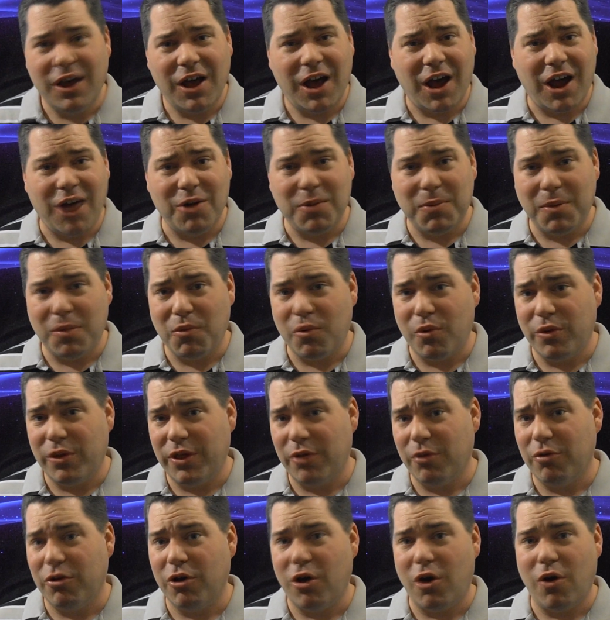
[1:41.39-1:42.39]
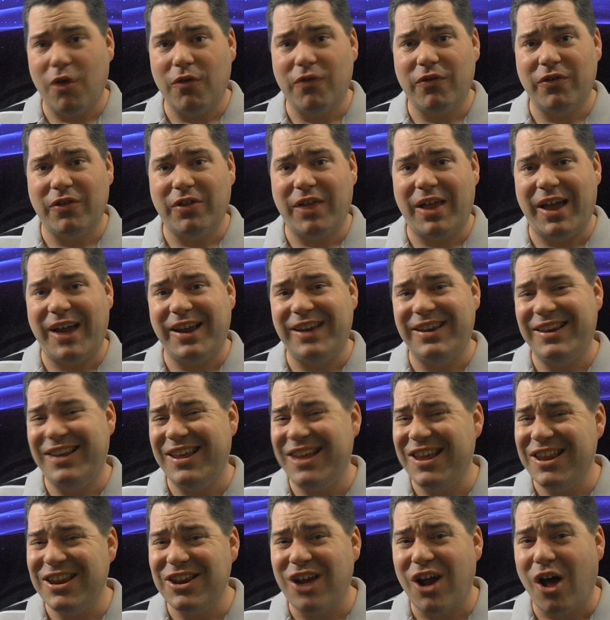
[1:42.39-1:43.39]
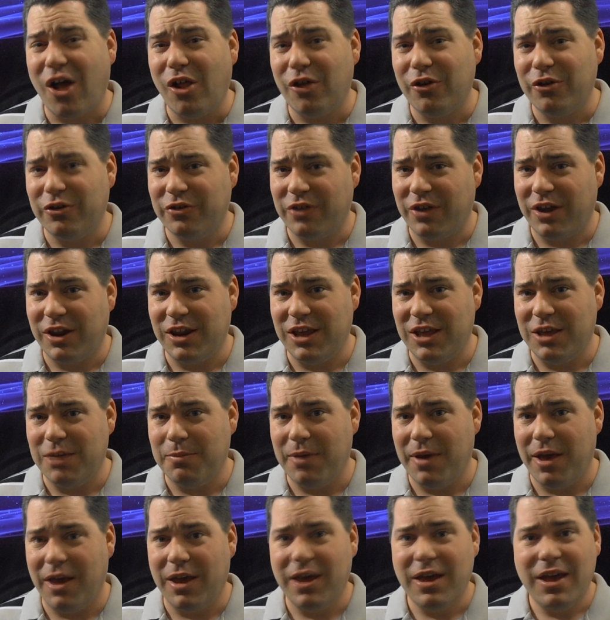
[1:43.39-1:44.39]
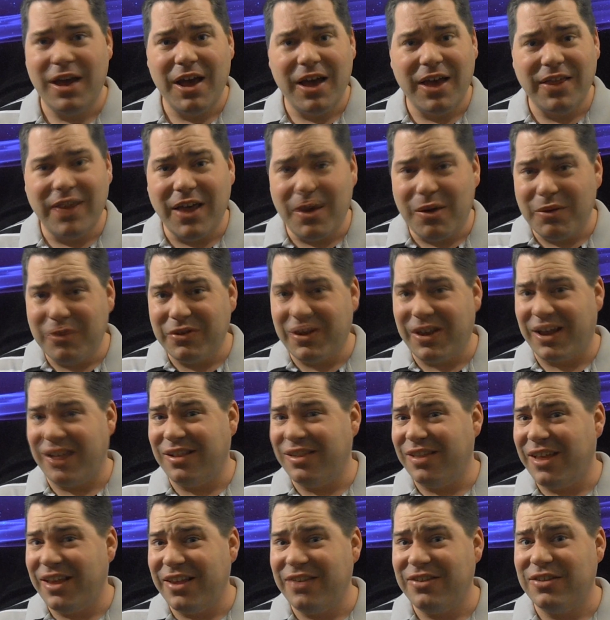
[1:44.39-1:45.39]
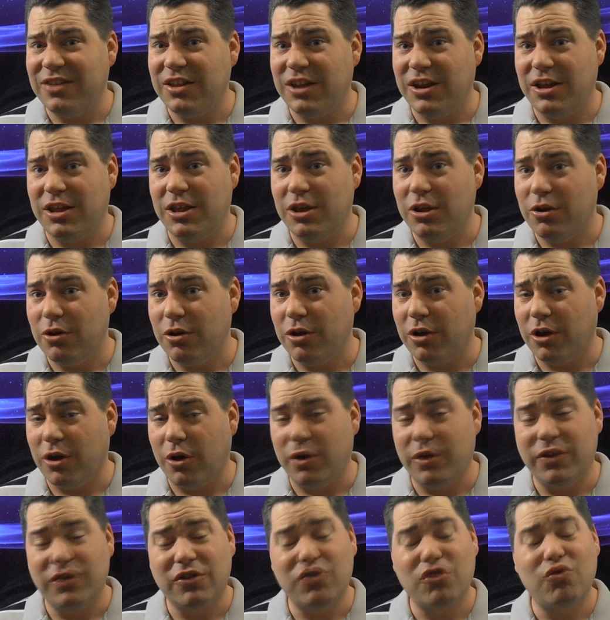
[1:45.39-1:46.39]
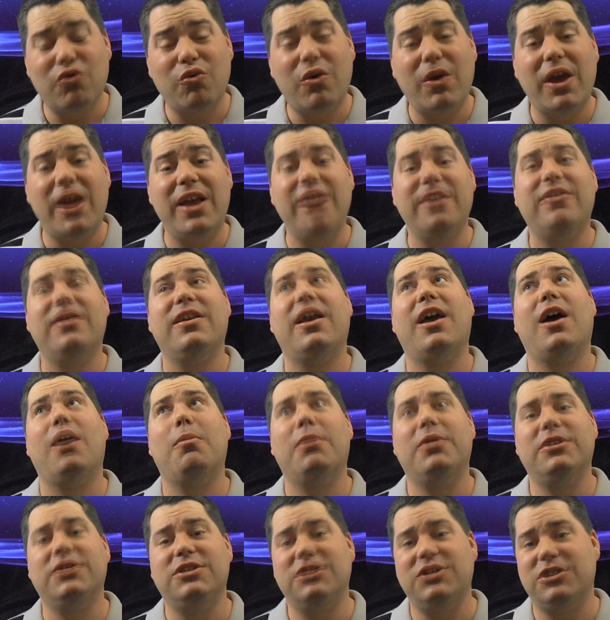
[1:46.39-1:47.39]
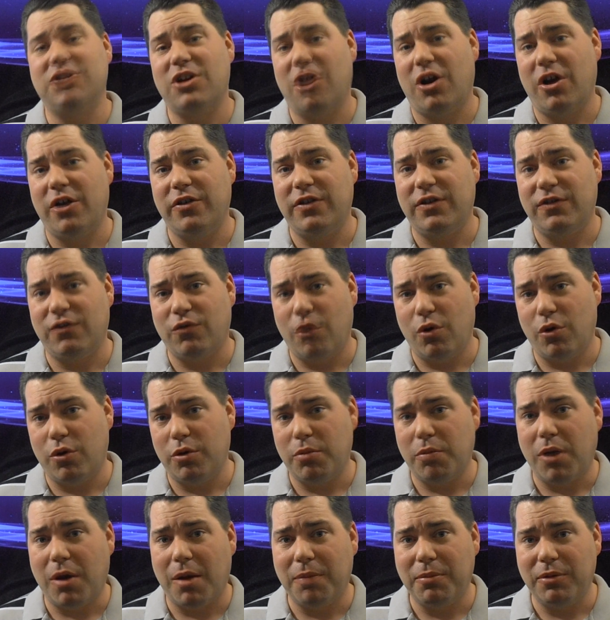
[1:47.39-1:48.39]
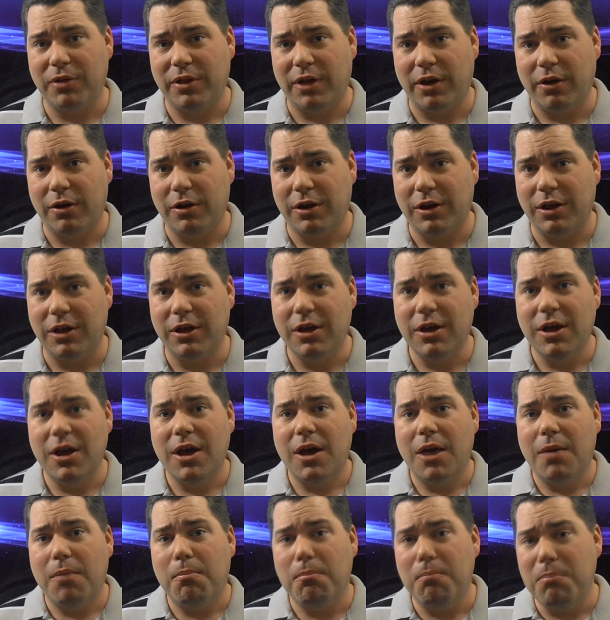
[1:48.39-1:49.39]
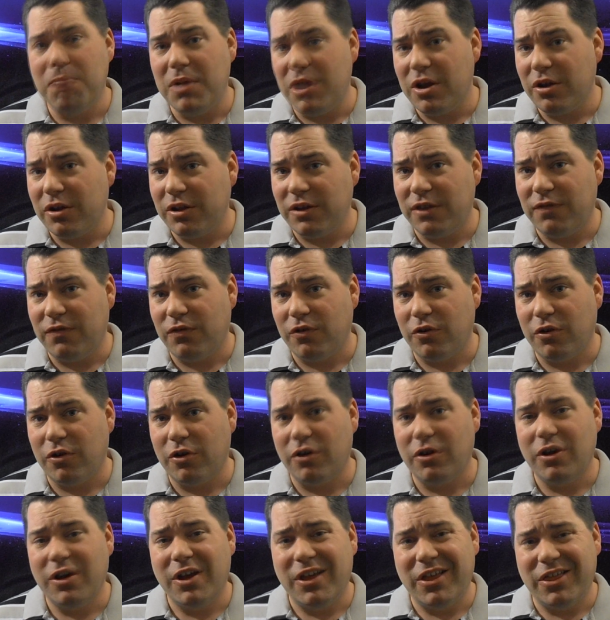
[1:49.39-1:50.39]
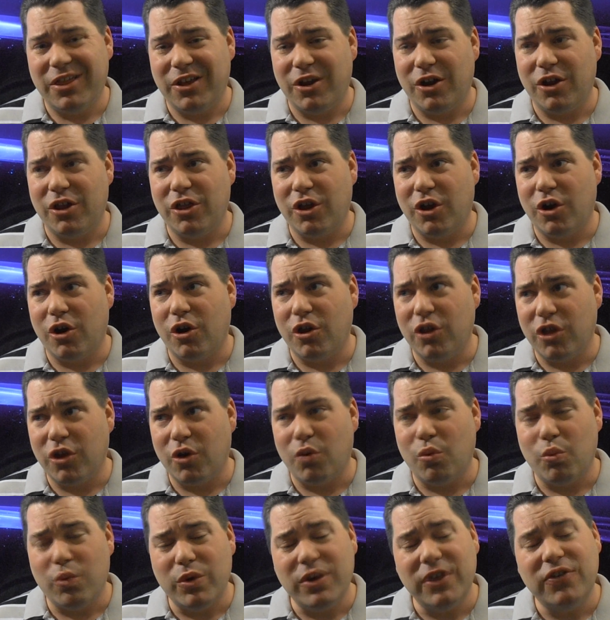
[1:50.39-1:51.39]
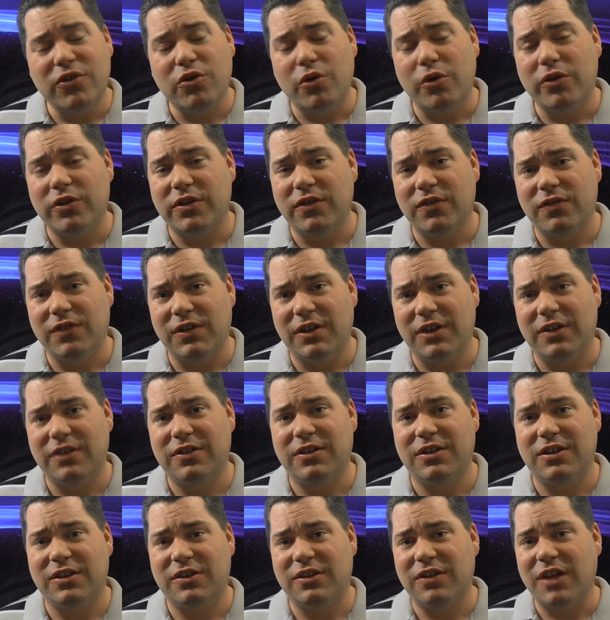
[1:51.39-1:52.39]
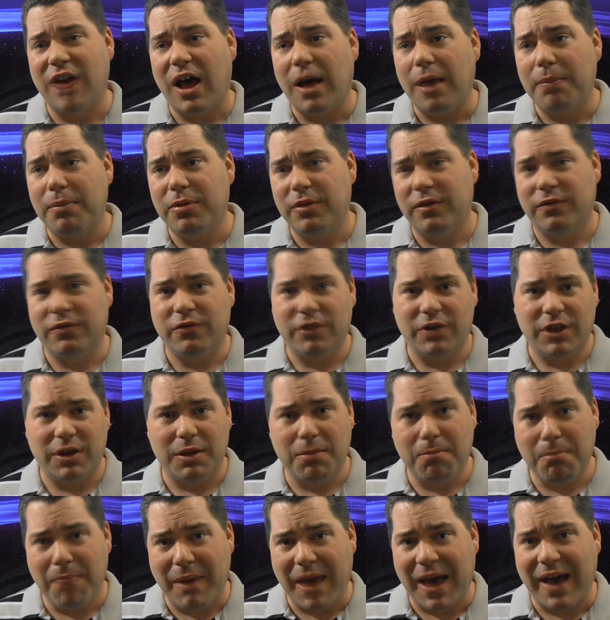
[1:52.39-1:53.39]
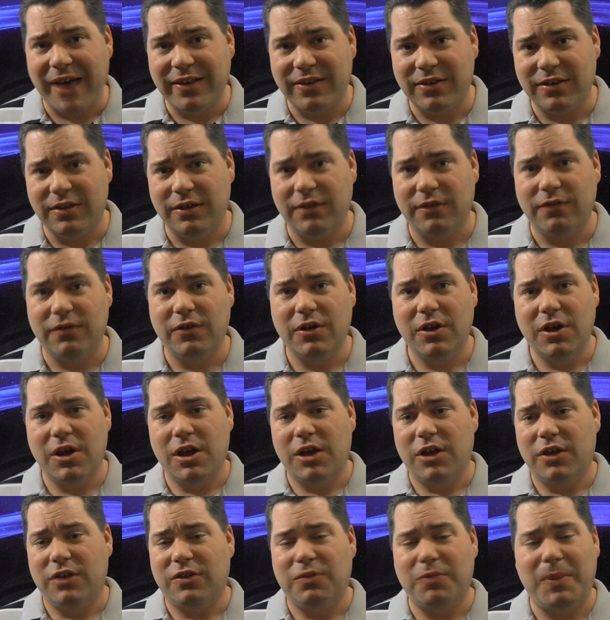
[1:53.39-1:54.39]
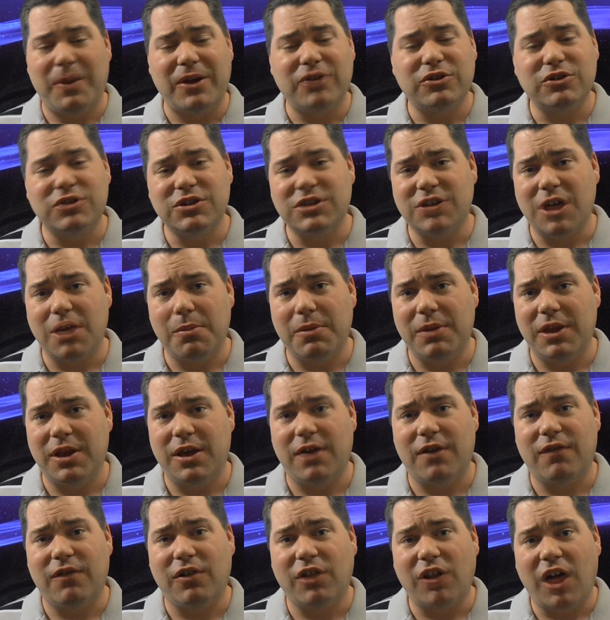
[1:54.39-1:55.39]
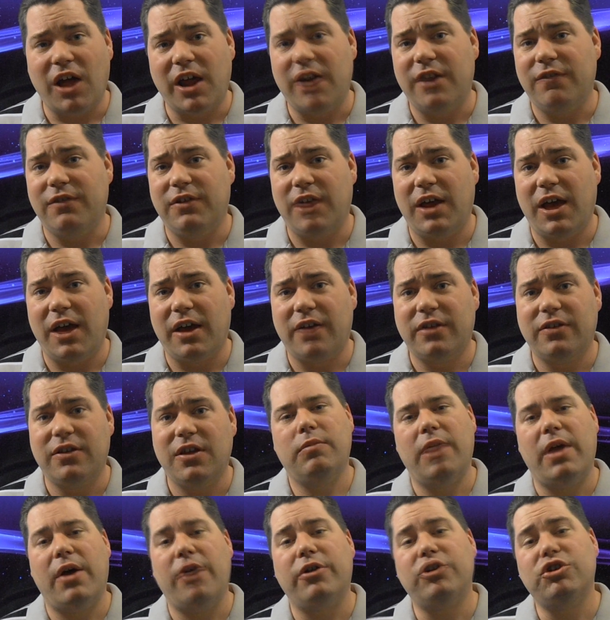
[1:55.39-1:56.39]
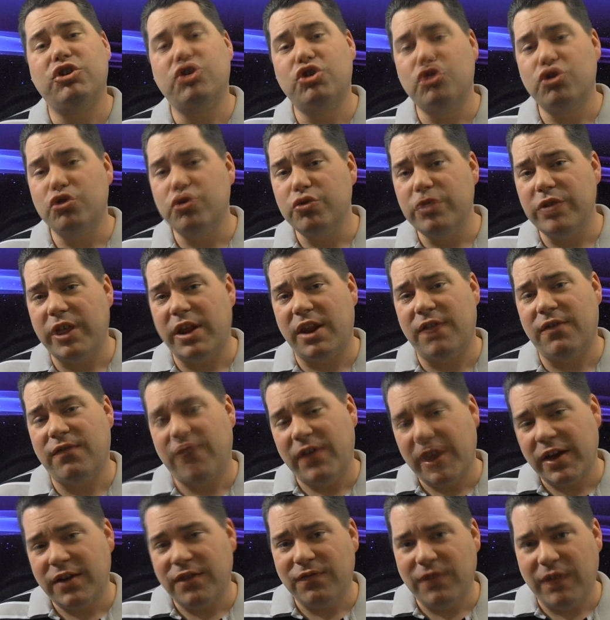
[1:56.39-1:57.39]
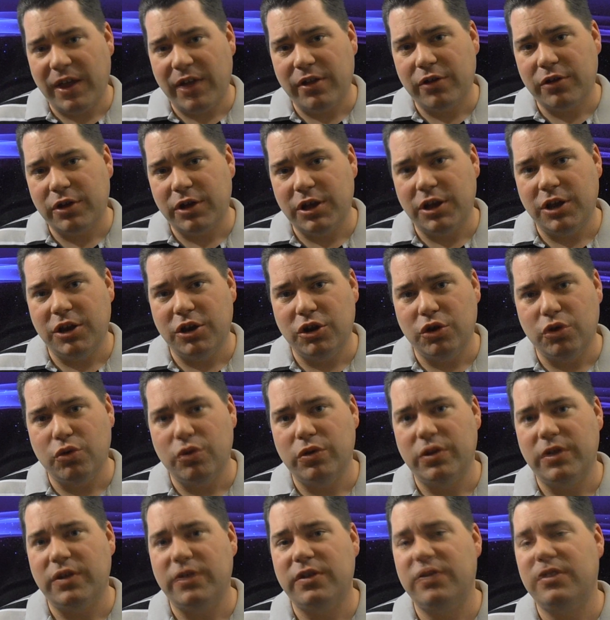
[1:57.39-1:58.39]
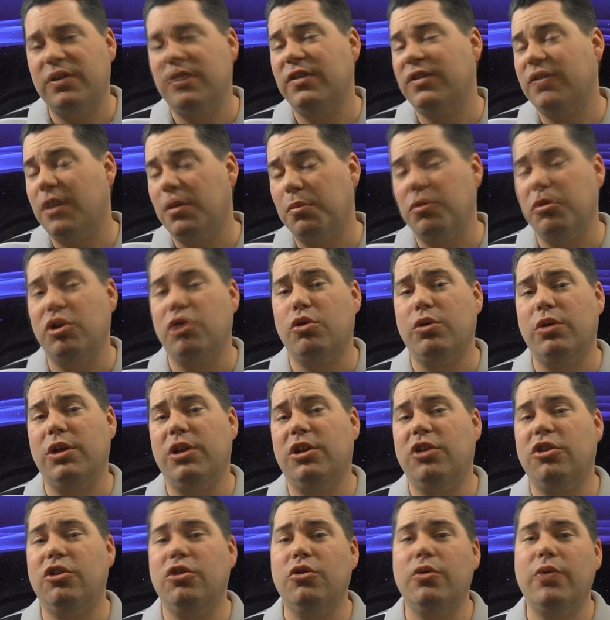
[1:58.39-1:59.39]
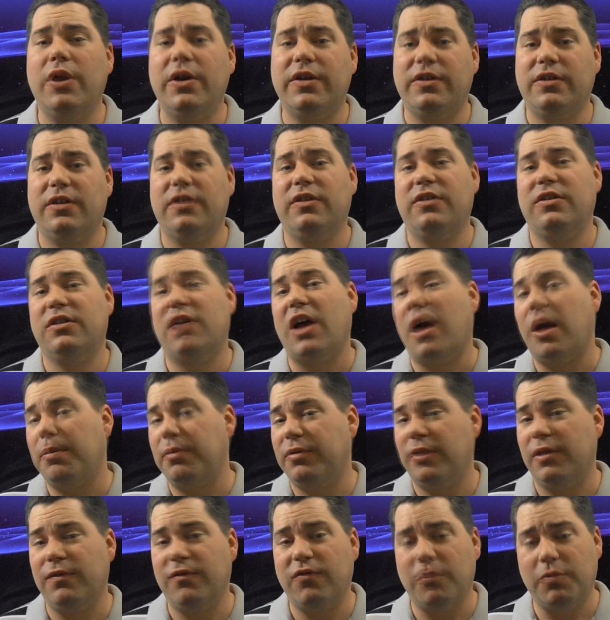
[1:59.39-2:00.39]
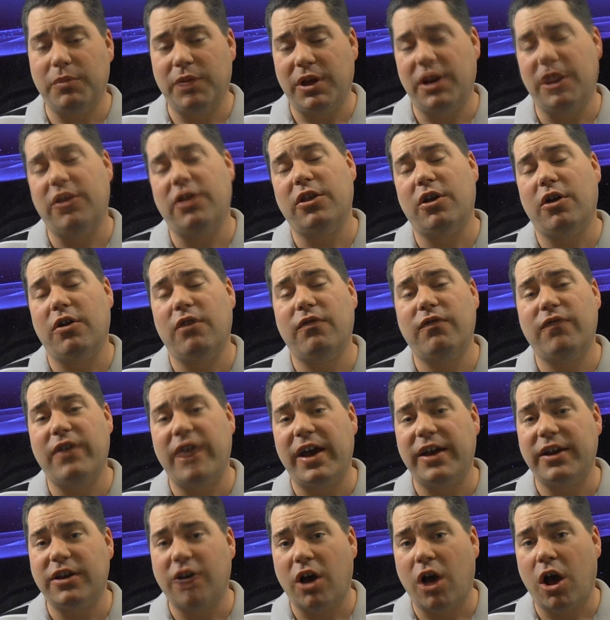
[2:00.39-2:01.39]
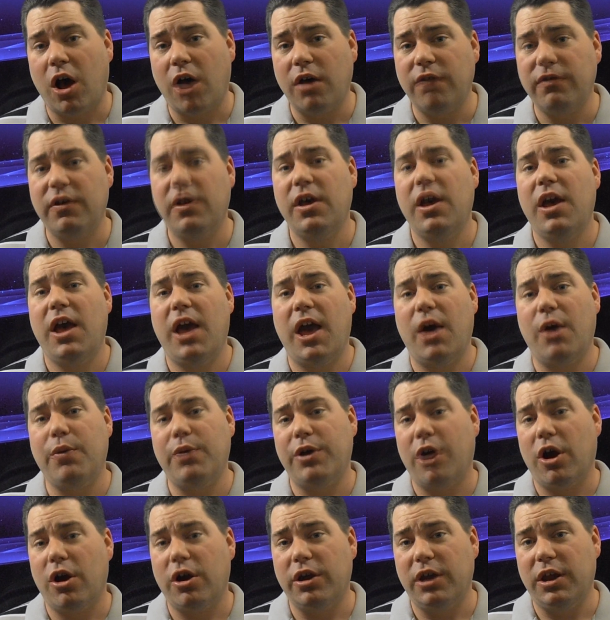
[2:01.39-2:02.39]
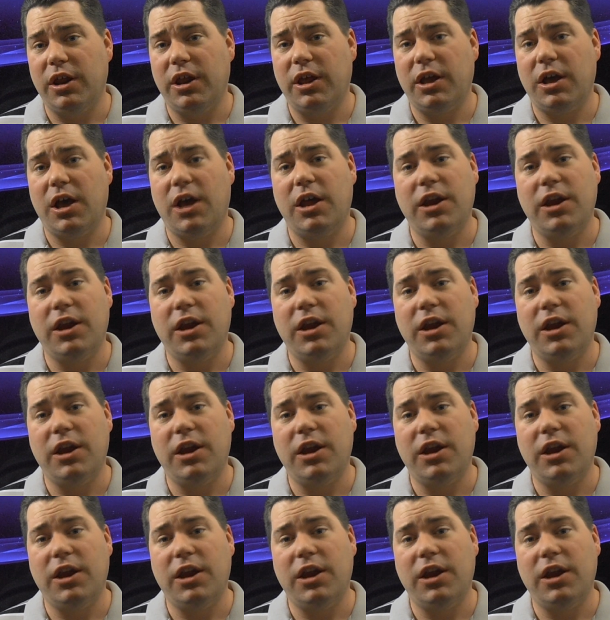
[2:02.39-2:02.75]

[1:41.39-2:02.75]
I remember when they were going for like $10 on eBay, and that was like less than a year ago. It's crazy how much these cards have grown in popularity, merely for their resourcefulness to stop the friggin' massive special summoning of a lot of decks. Now it's true that Effect Veiler can do this to some degree too, as it stops them from getting their effect off, and we are getting